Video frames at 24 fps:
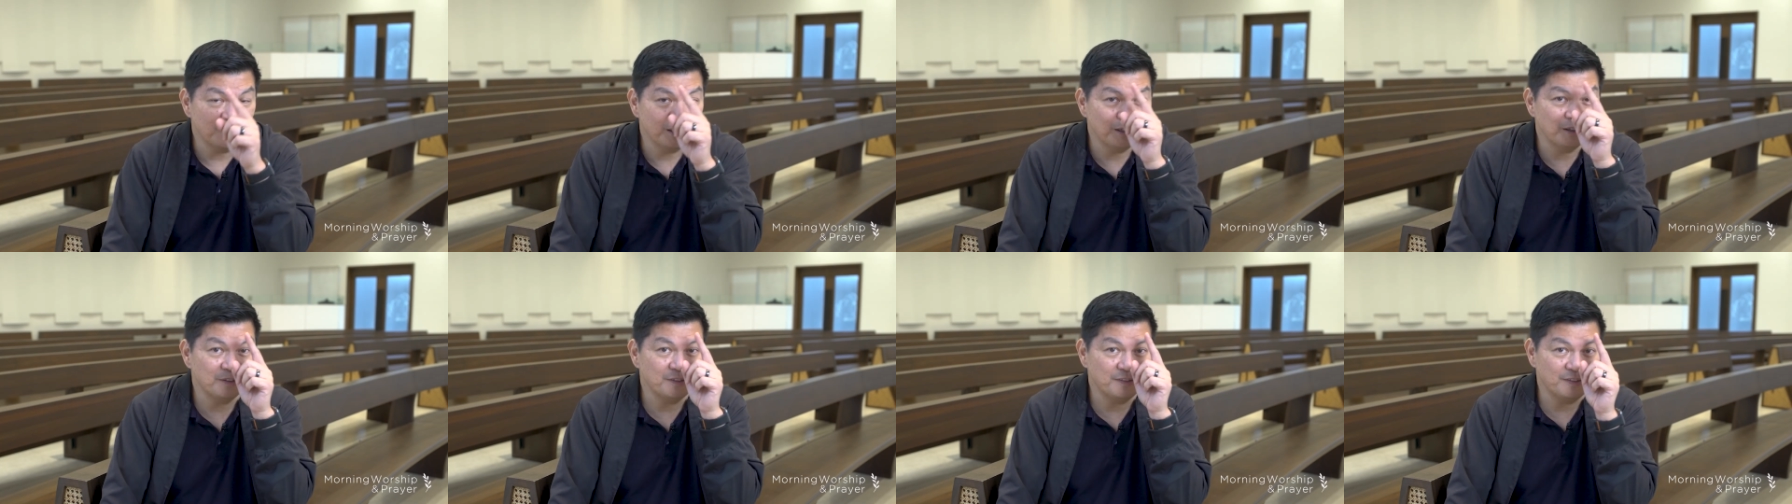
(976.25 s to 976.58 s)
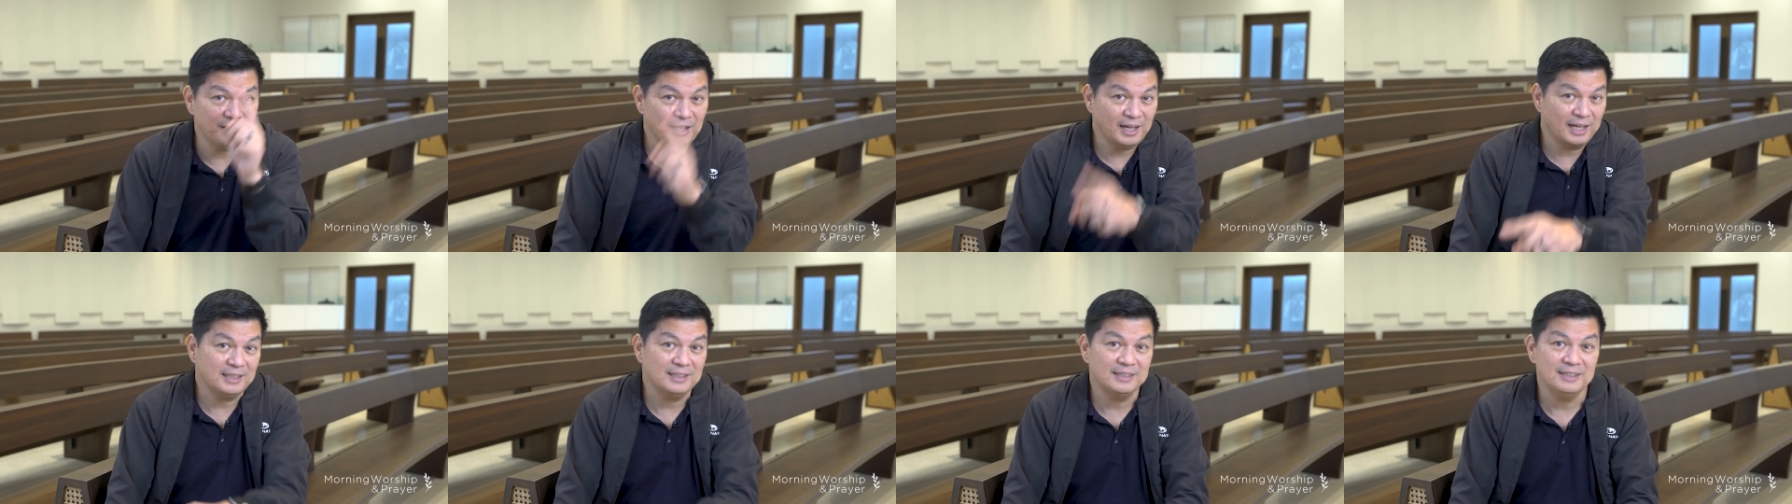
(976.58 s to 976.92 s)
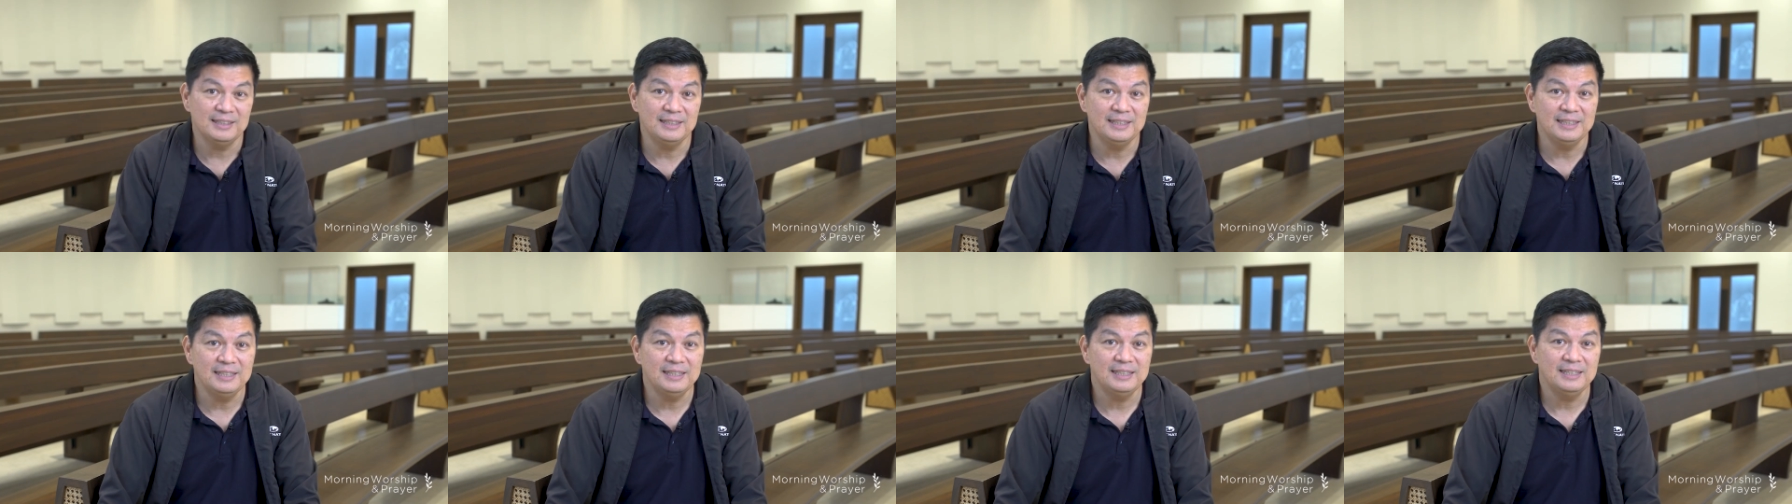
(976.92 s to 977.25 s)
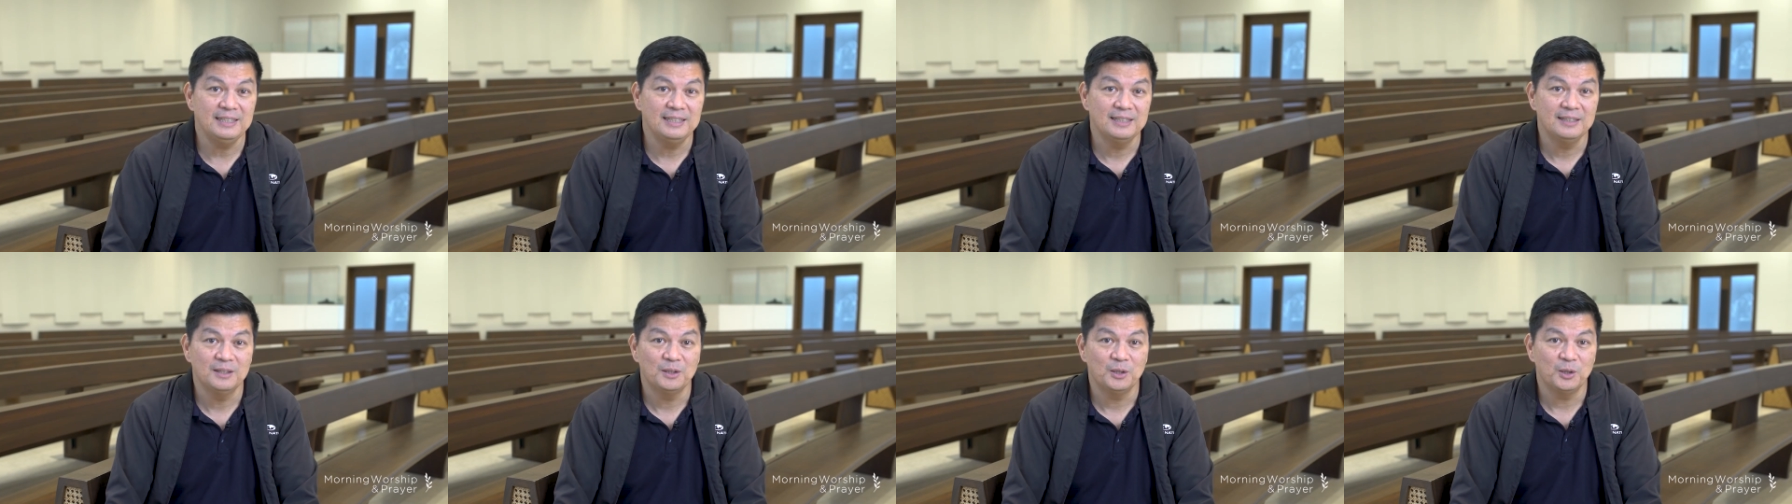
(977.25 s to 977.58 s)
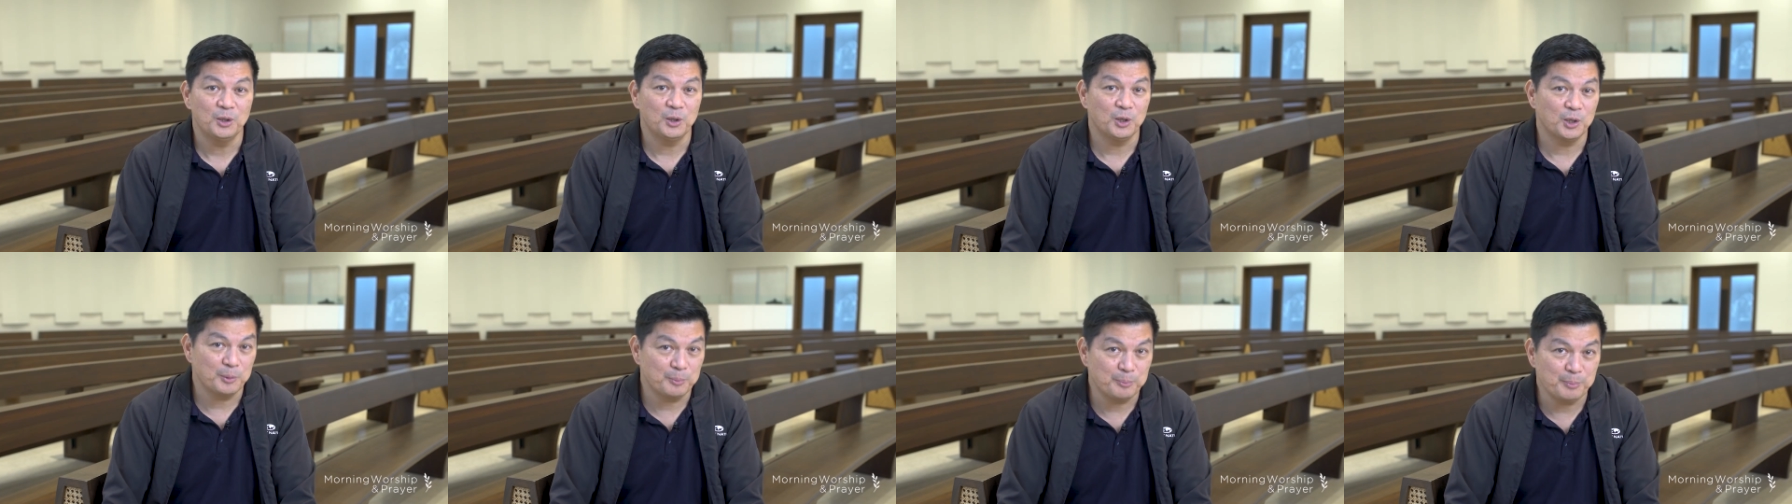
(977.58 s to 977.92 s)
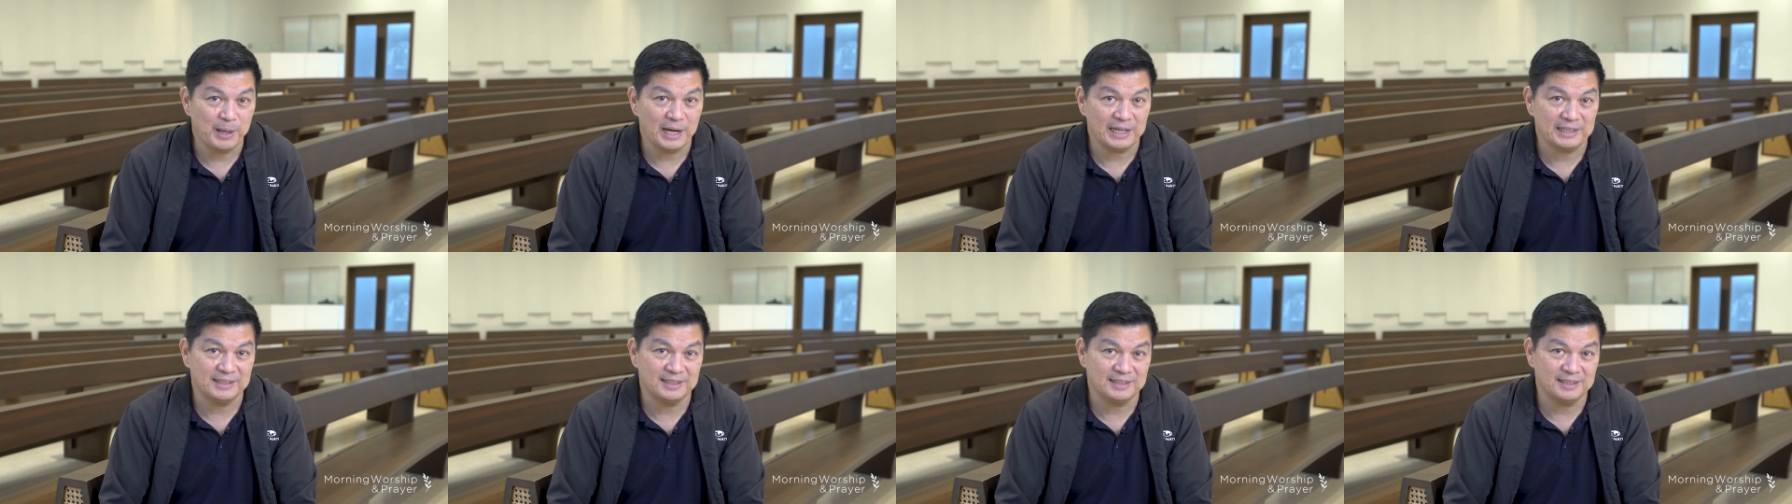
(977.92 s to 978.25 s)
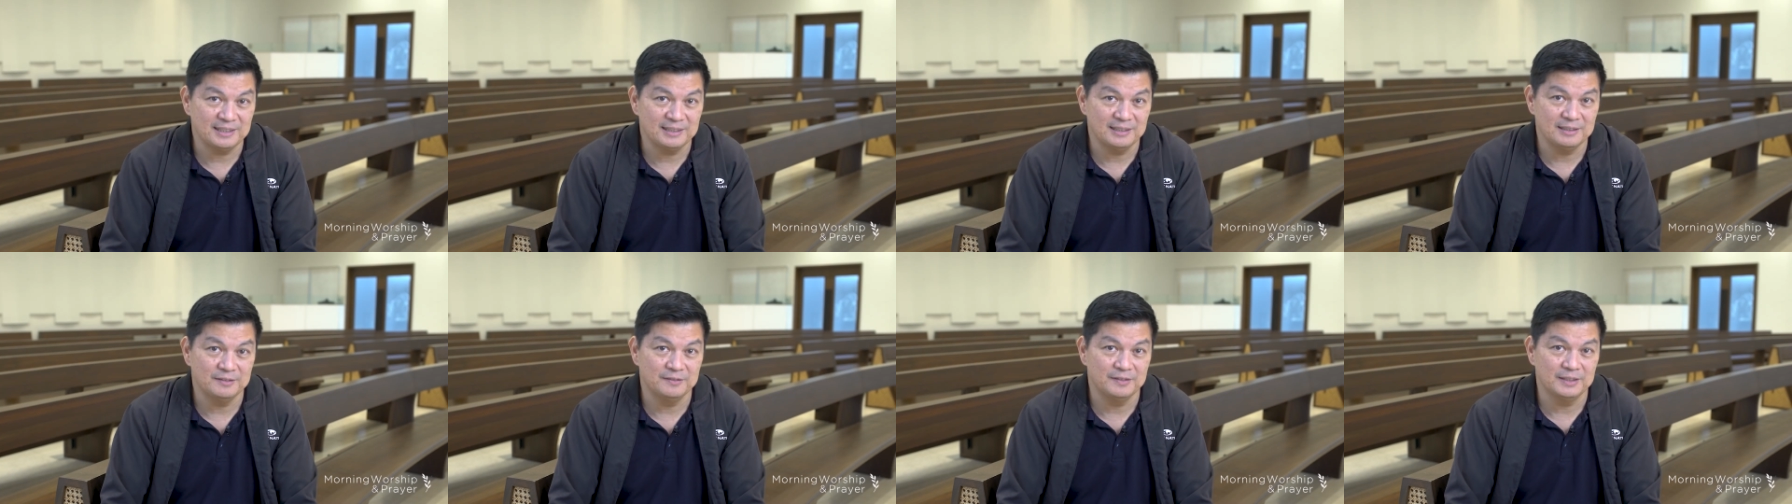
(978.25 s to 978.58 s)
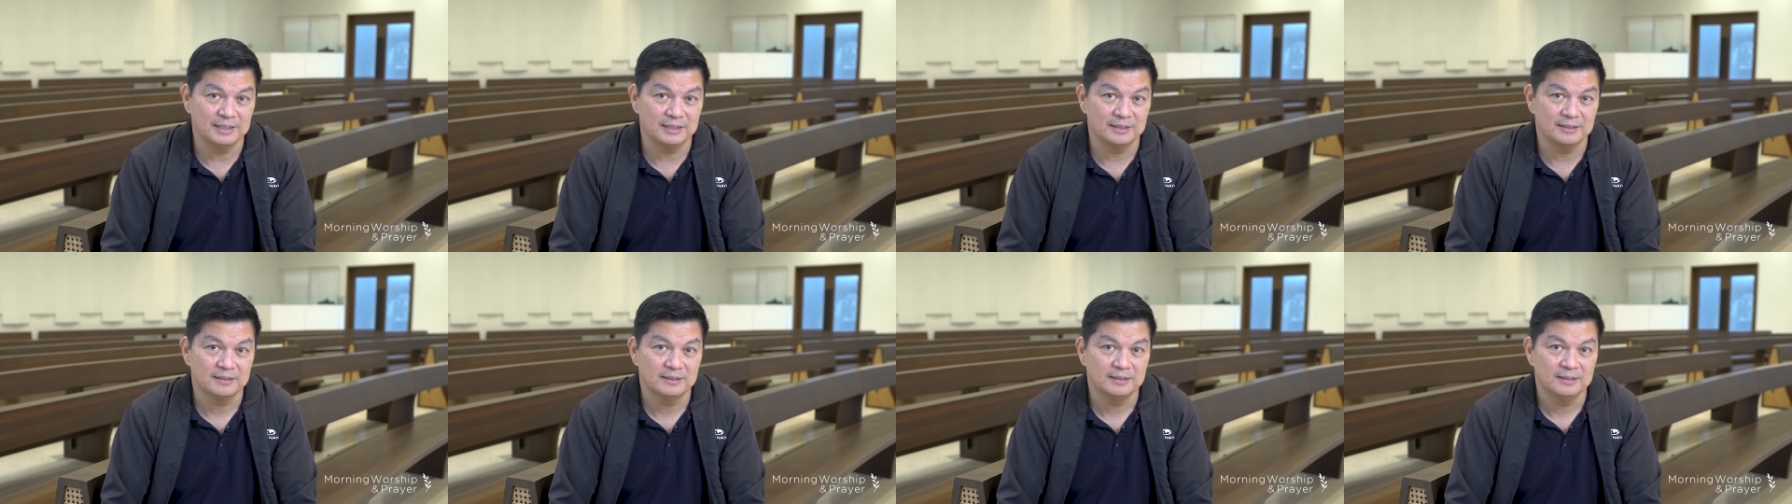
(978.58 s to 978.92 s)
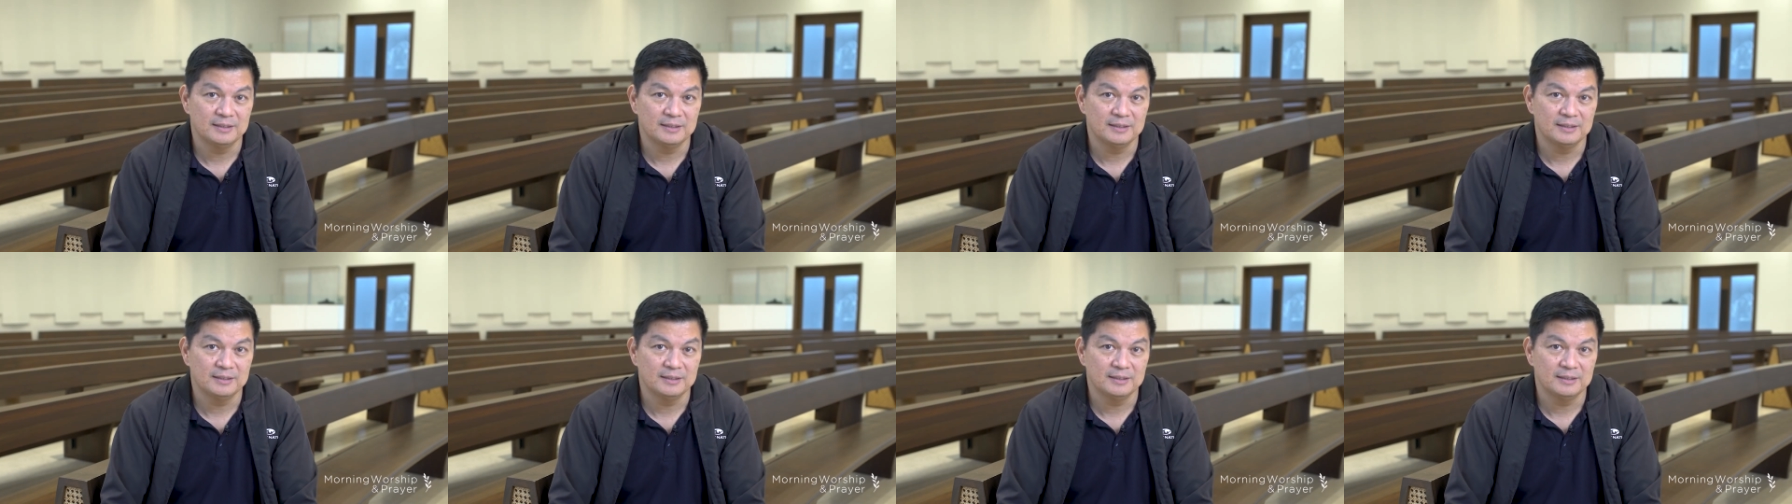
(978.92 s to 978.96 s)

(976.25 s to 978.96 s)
of godly or practical living.